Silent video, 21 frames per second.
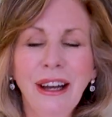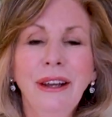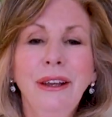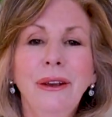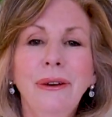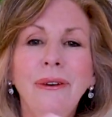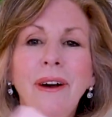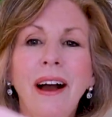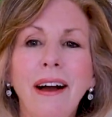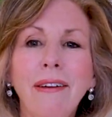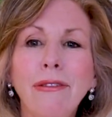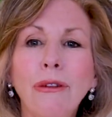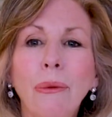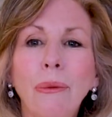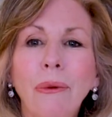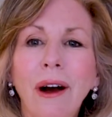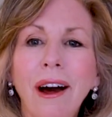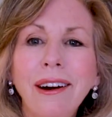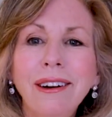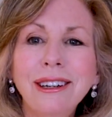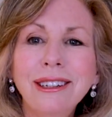you have the
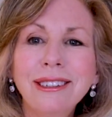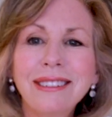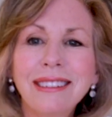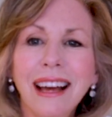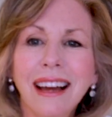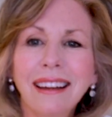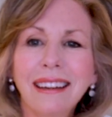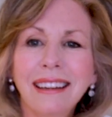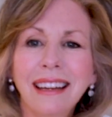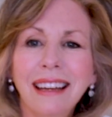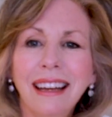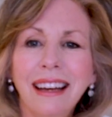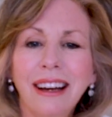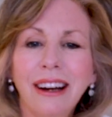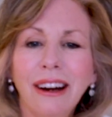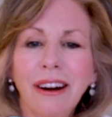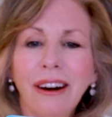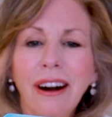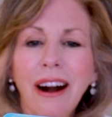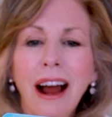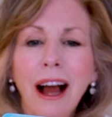water sign
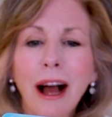here.